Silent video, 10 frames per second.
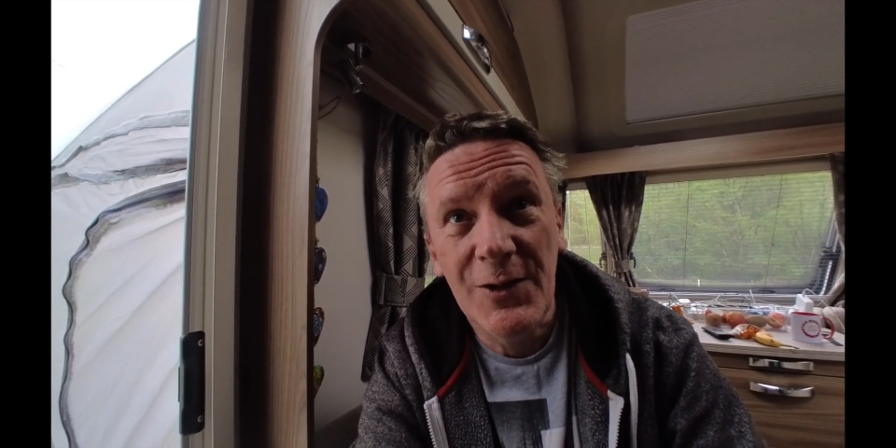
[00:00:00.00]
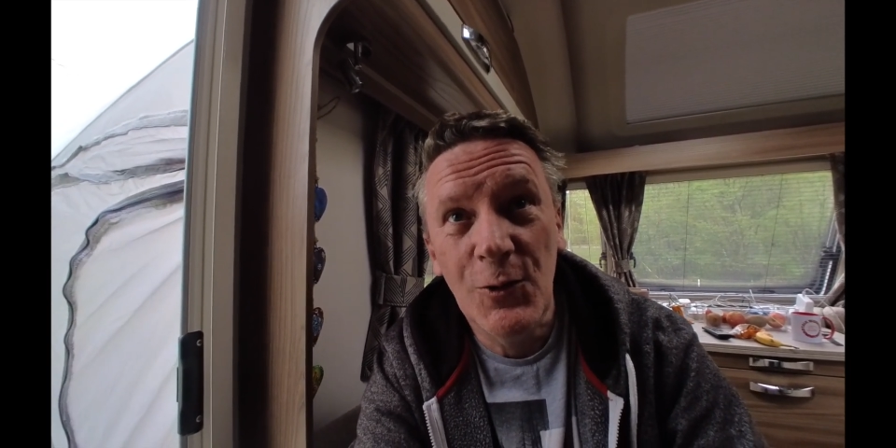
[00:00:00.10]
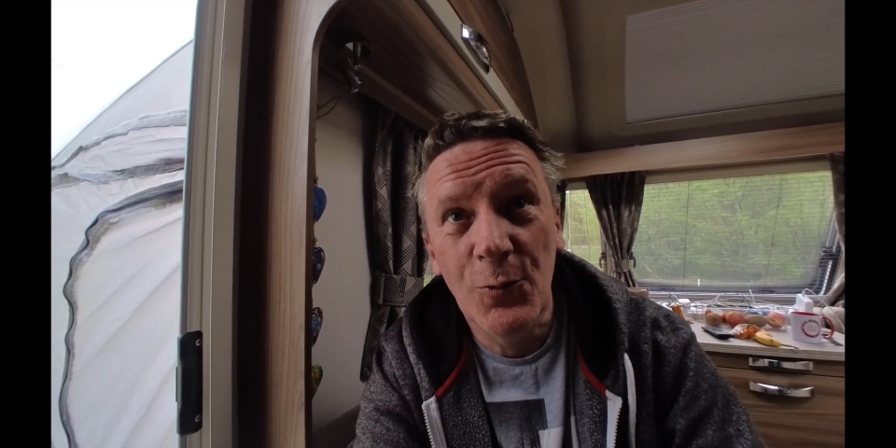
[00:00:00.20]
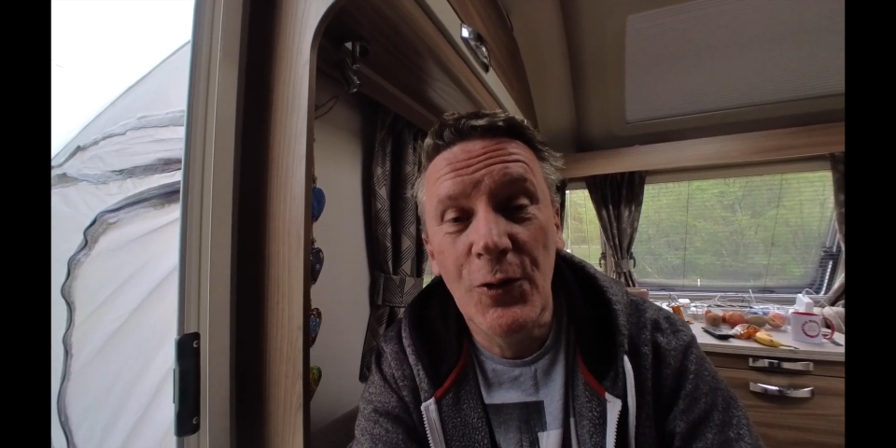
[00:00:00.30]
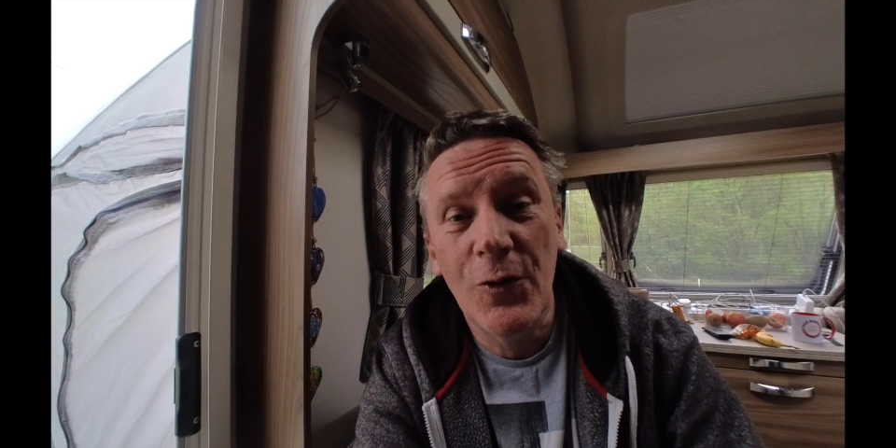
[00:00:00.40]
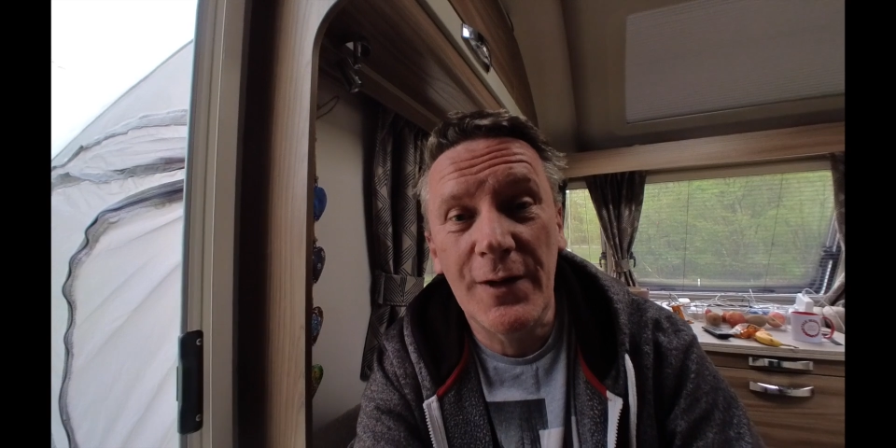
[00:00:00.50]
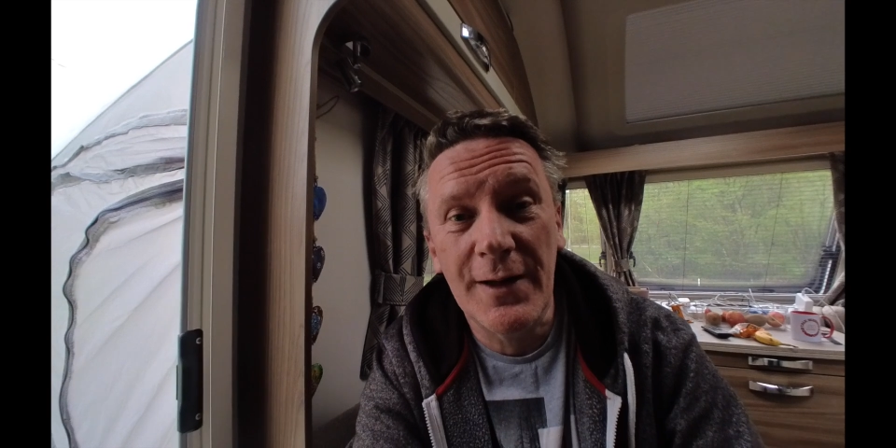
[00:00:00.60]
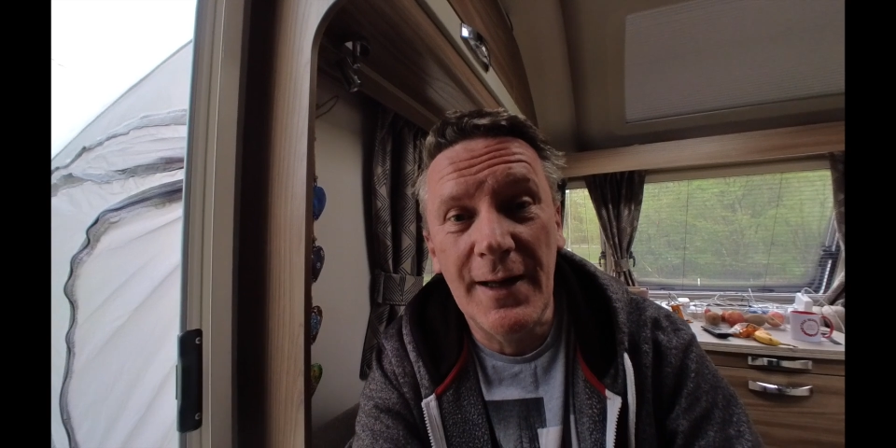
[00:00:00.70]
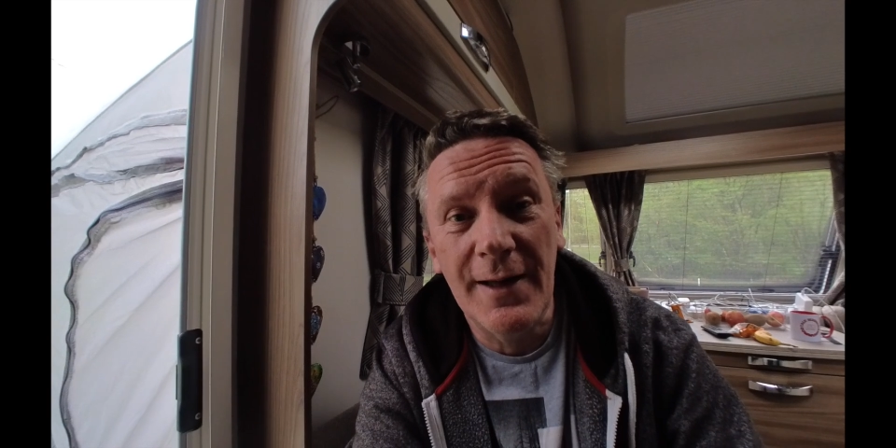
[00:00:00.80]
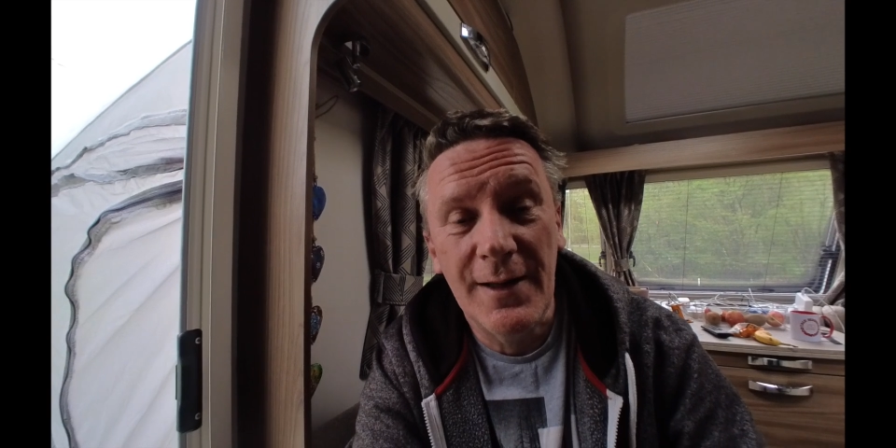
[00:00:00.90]
you will not
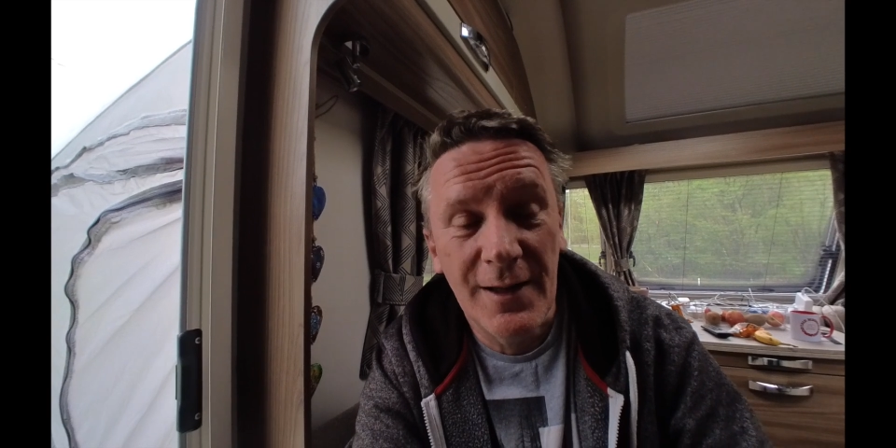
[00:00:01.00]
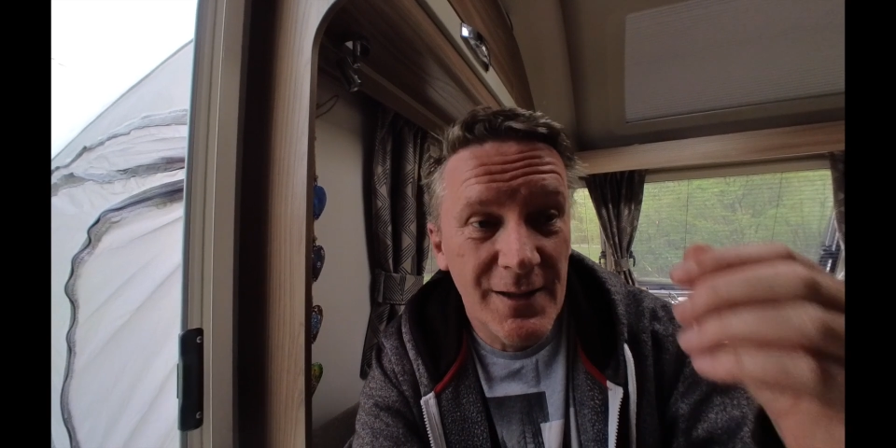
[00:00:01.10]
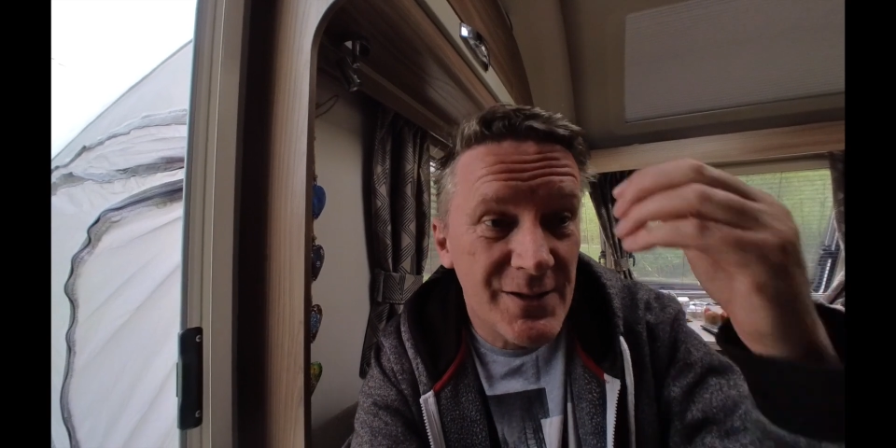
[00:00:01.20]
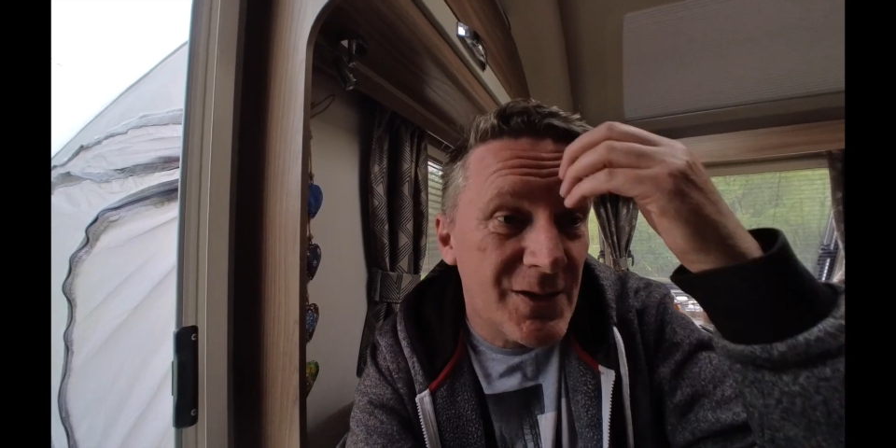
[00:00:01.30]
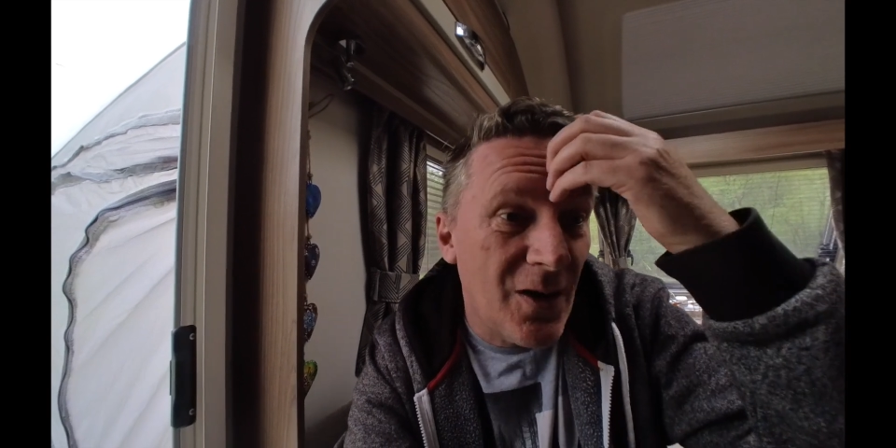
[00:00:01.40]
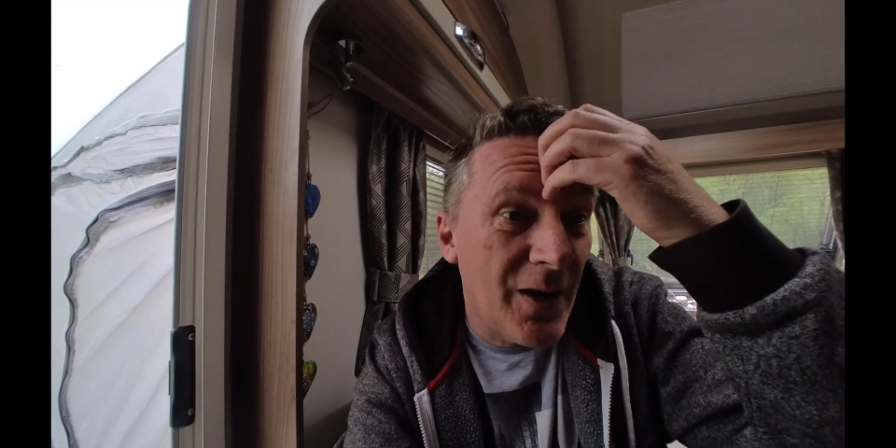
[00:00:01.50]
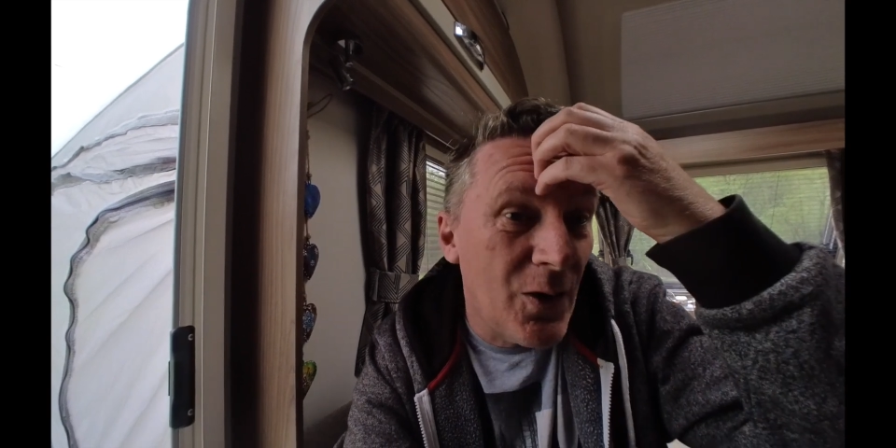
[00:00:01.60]
get Sky